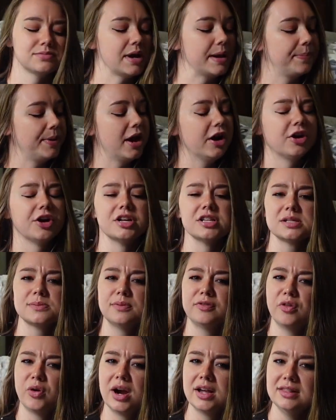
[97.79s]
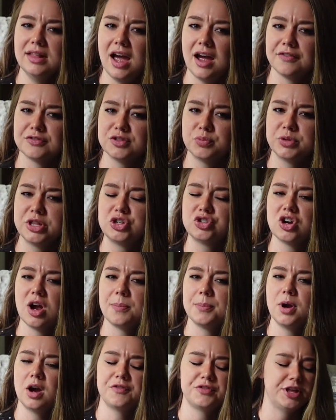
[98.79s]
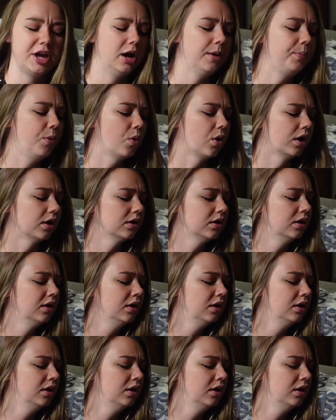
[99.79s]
My parents, before I left, when they dropped me off at the airport.